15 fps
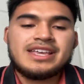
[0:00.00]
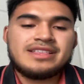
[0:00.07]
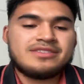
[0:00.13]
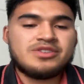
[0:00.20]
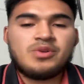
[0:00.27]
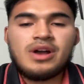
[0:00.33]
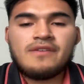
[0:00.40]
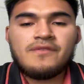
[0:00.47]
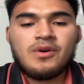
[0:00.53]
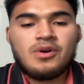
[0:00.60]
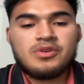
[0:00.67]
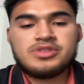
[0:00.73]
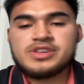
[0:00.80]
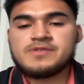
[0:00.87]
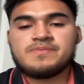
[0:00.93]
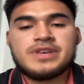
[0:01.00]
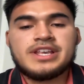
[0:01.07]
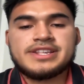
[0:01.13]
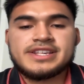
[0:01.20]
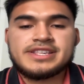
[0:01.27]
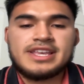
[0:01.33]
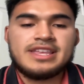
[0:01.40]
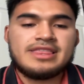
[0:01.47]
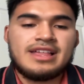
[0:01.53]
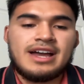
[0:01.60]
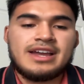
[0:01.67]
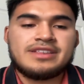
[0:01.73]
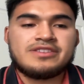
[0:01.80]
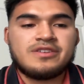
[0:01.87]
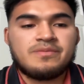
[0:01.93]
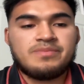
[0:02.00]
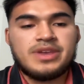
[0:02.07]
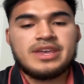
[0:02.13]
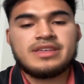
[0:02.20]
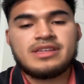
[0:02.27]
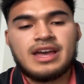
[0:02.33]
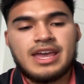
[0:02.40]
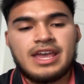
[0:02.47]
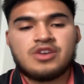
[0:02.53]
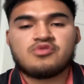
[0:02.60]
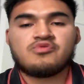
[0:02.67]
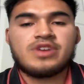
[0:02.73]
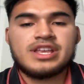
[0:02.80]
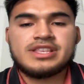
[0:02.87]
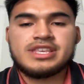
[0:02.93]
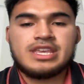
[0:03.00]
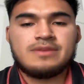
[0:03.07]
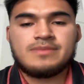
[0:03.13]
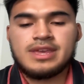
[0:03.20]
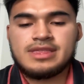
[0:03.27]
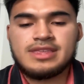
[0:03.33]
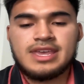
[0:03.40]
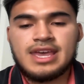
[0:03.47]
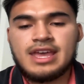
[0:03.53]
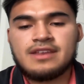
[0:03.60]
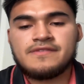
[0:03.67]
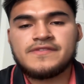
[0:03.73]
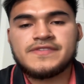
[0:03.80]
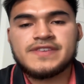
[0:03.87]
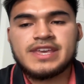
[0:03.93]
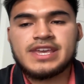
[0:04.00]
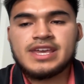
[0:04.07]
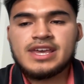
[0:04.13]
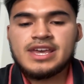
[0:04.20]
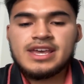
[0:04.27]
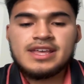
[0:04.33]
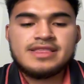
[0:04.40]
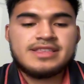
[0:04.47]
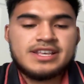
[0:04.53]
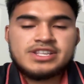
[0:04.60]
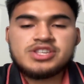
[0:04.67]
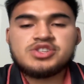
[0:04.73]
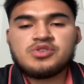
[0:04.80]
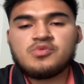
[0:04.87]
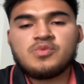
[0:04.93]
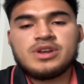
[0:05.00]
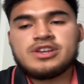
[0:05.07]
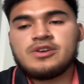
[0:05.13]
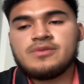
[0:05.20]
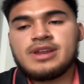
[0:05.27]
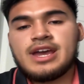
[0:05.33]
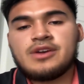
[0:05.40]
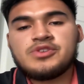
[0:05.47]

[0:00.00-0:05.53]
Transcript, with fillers: You have all these pieces in line to be a great team in the NFC. This is your window now.